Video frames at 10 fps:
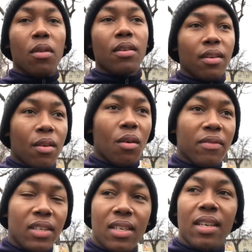
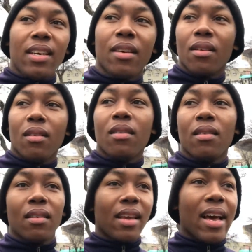Obviously
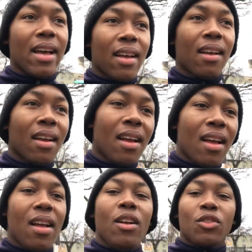you'll get
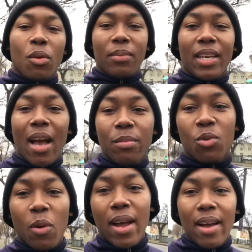sometimes
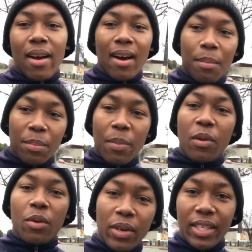where people
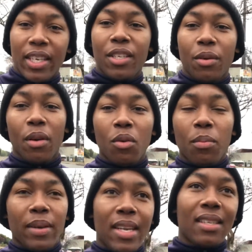irritate you a little
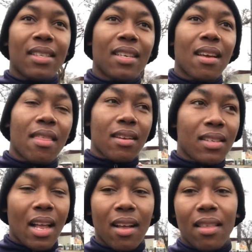bit, things
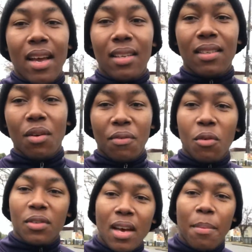like that. Of
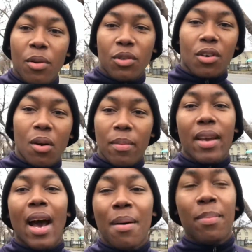course, they're bound to come, they
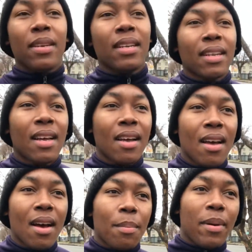happen.
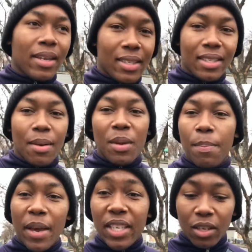But be
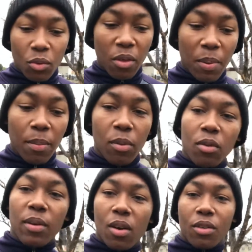patient with people,
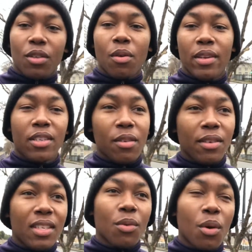because at
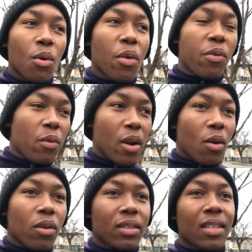CUT we go through a lot.